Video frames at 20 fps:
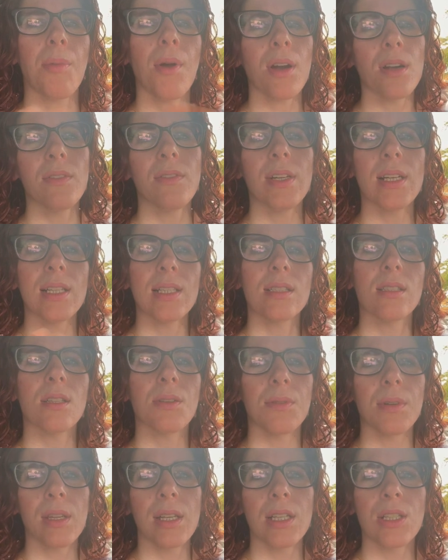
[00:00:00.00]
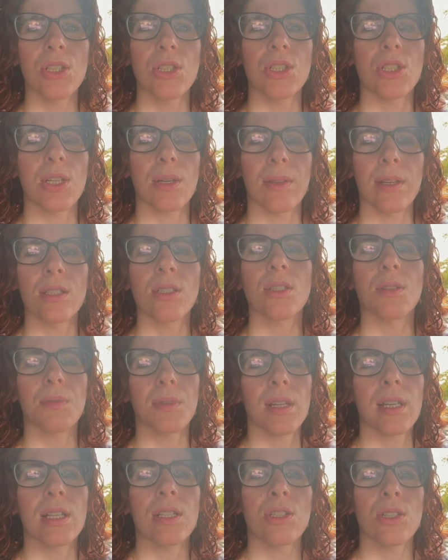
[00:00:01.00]
part of it is the relationship. There's a
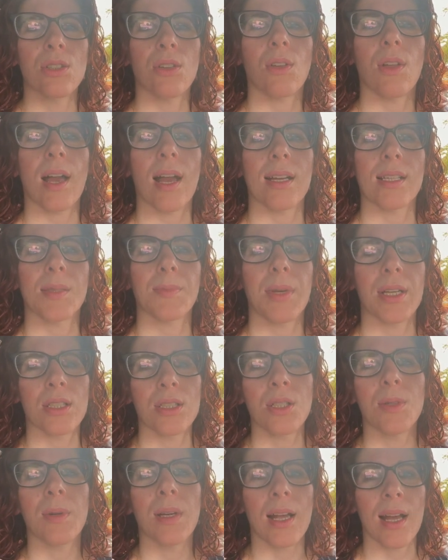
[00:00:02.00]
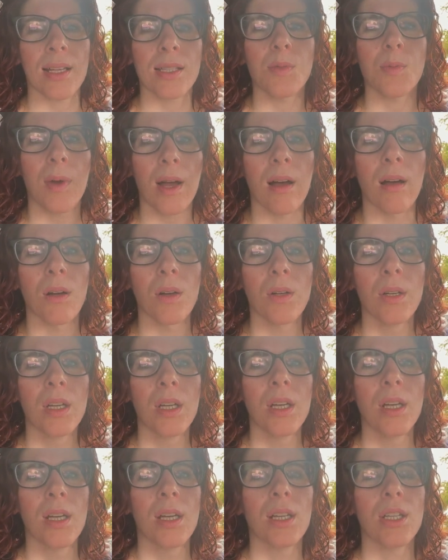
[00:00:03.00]
relational aspect to it as well,
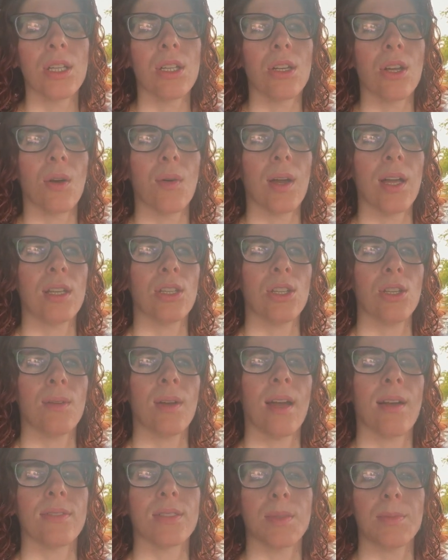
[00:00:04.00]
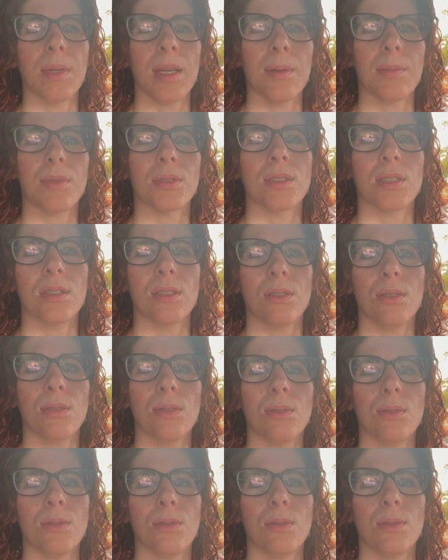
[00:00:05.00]
you know, and you have to be able
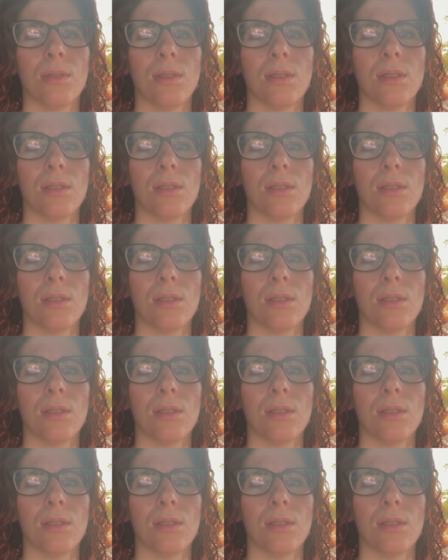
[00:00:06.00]
to,